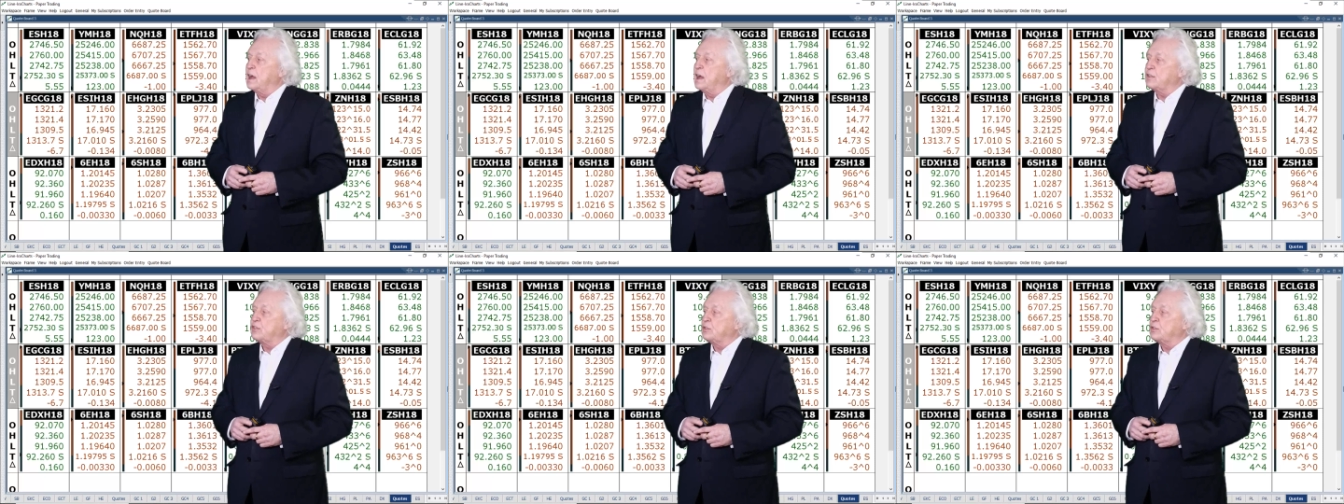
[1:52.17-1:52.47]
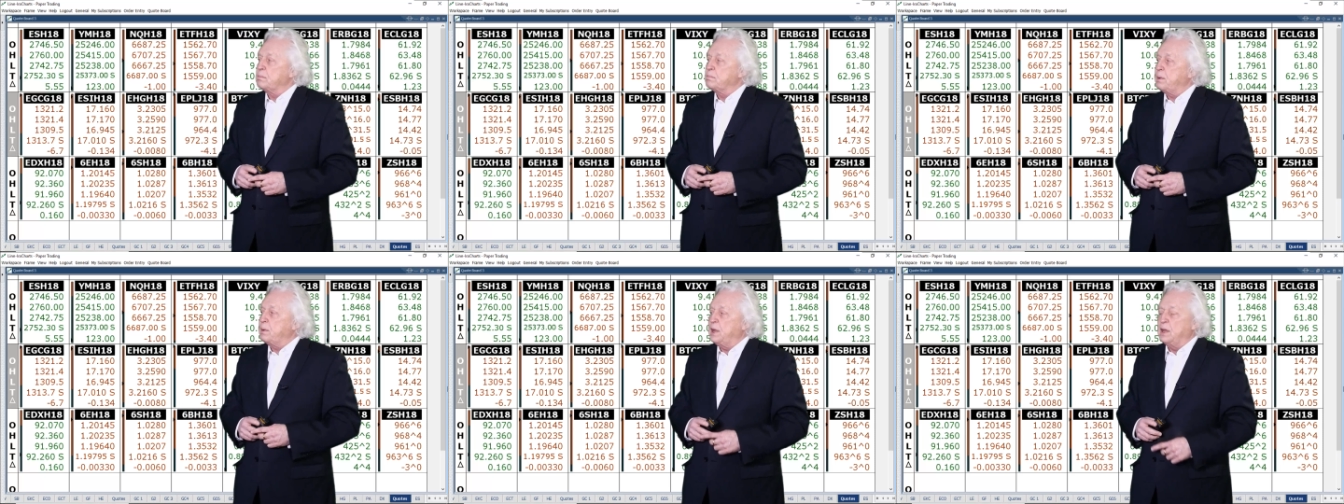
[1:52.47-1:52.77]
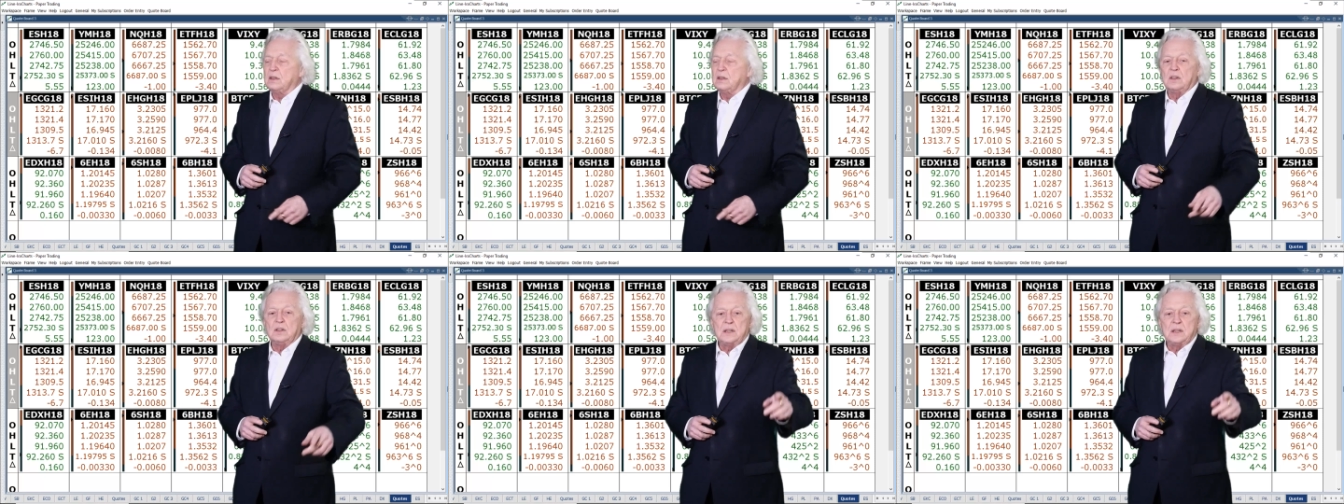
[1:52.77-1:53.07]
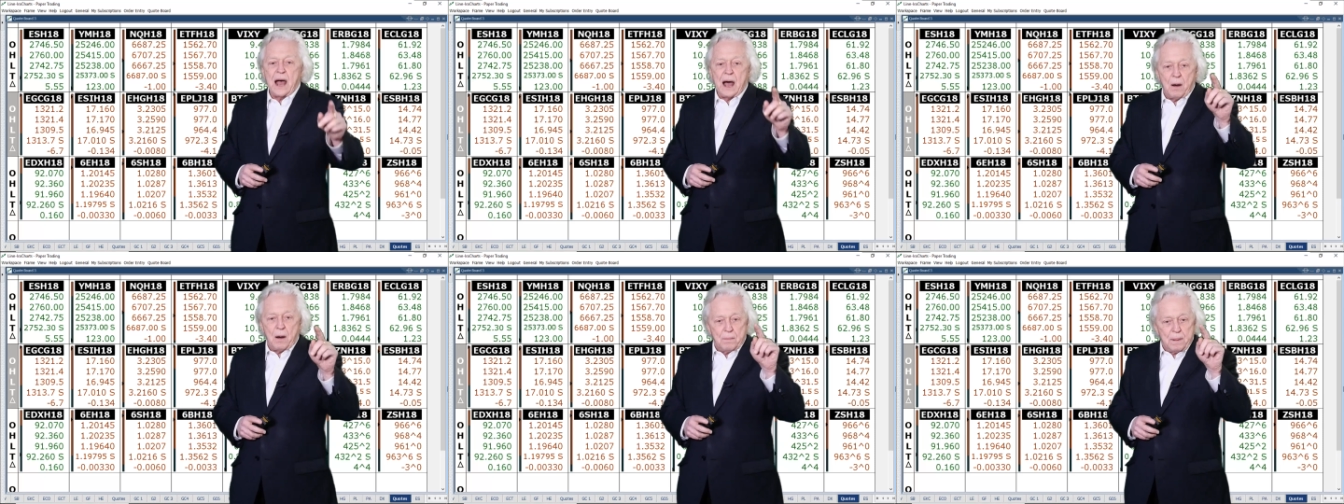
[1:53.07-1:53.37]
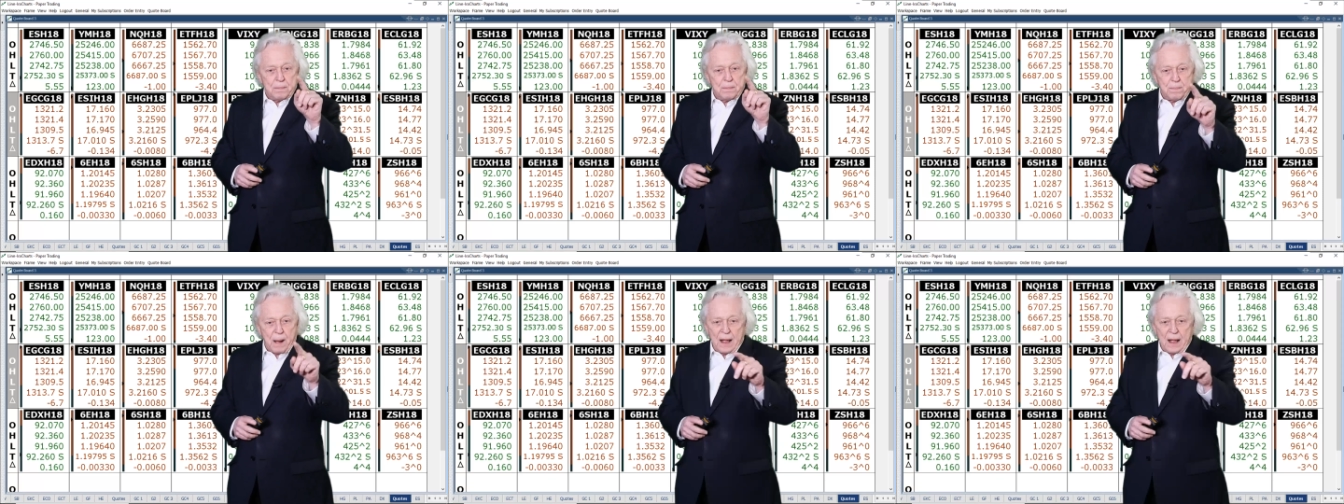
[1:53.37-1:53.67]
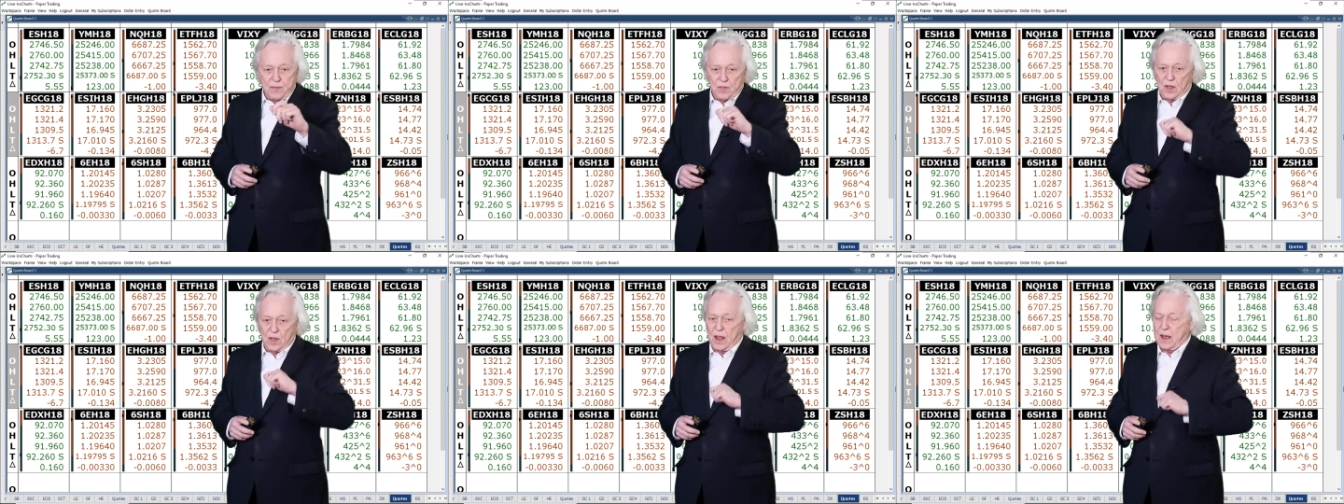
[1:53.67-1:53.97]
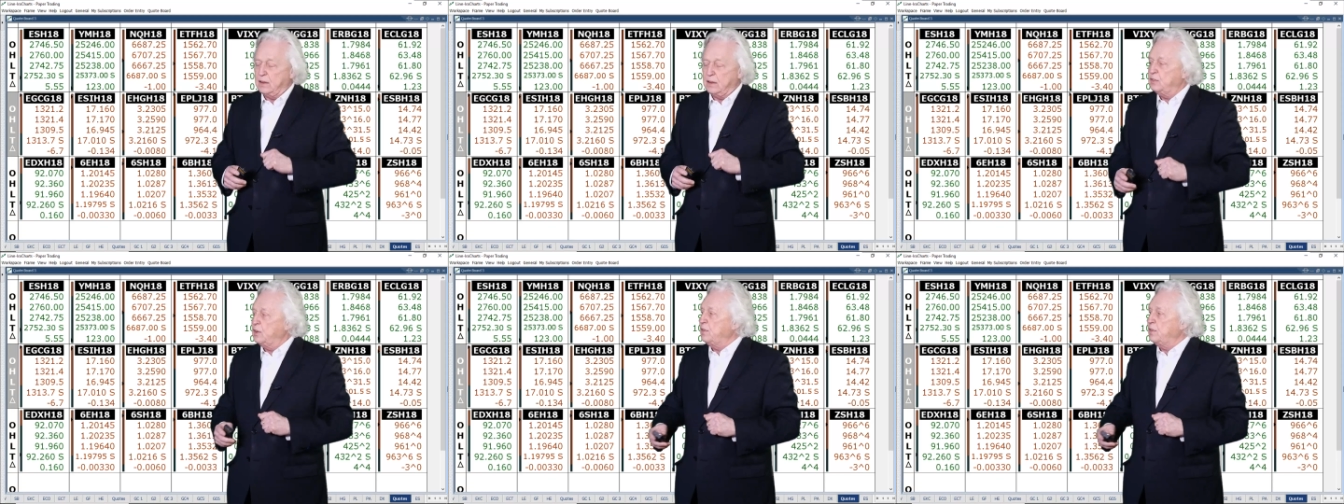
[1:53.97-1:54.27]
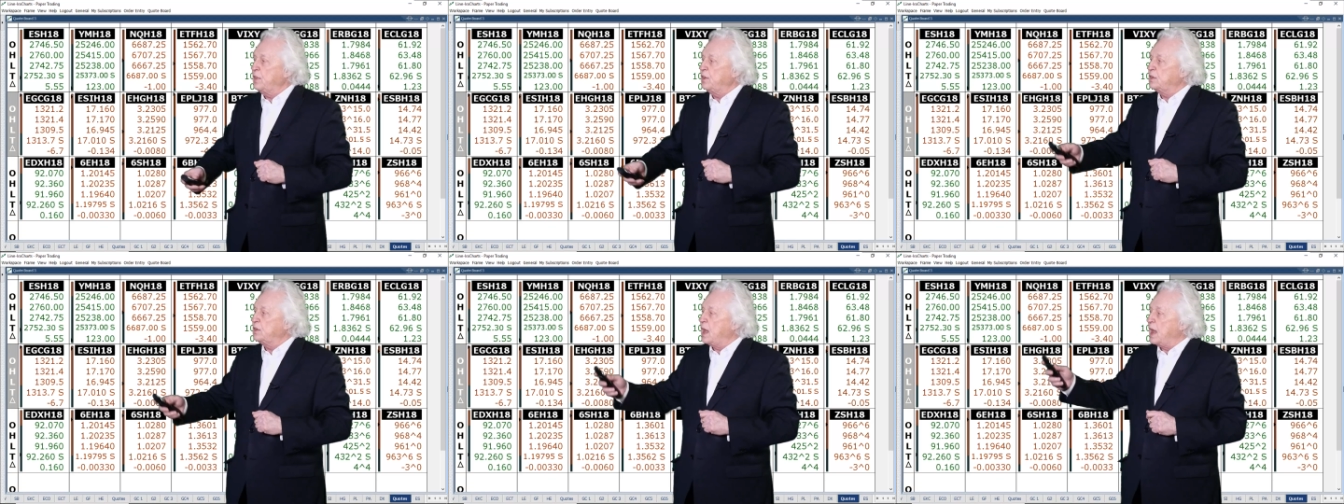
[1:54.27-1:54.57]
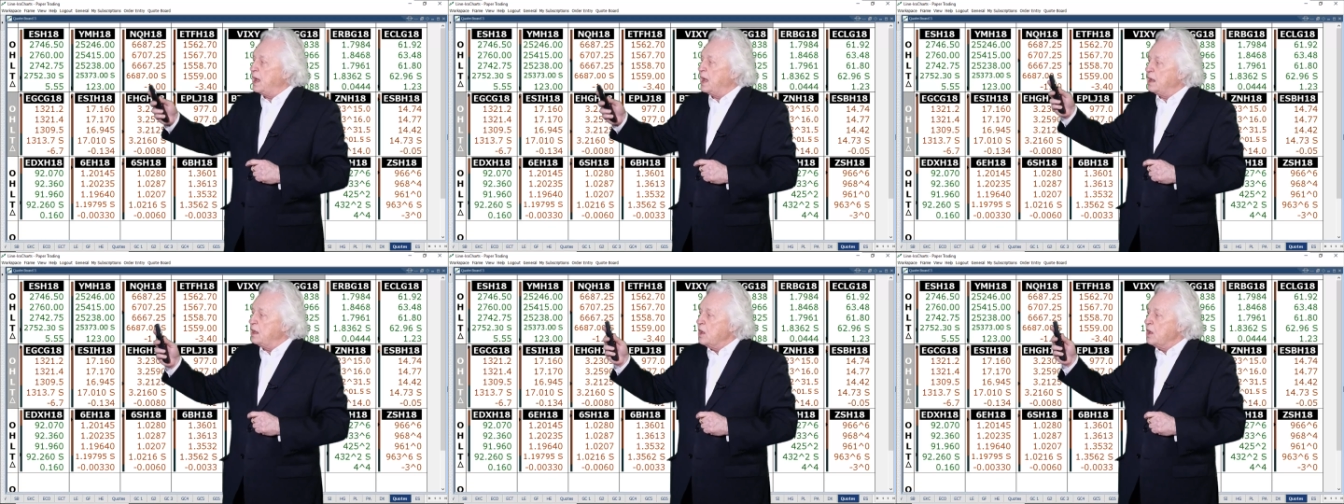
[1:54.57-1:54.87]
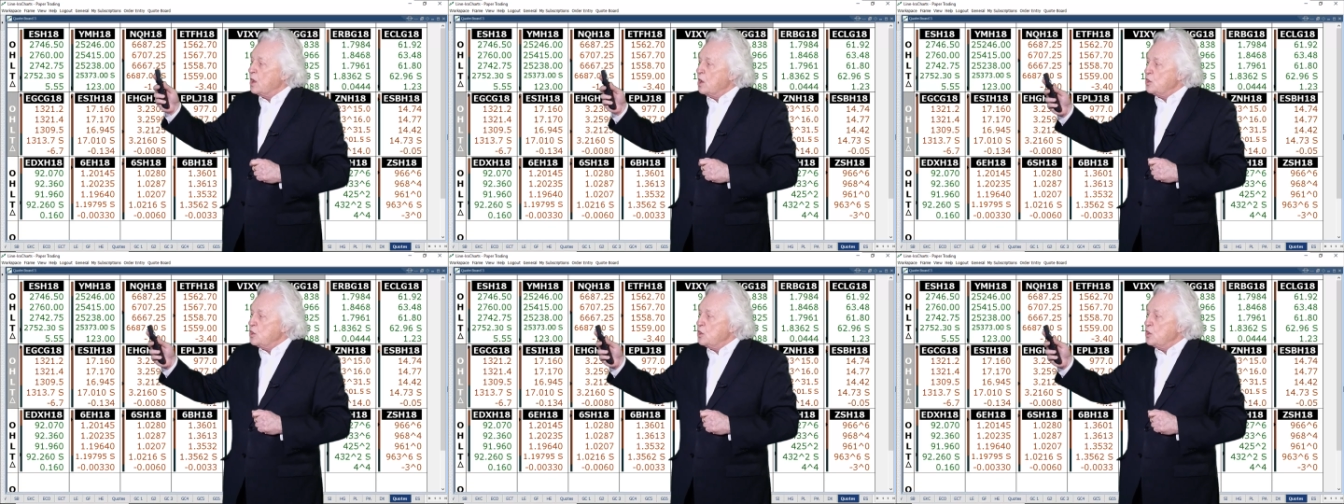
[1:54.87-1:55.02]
S&P and the Dow, but by the end of the day,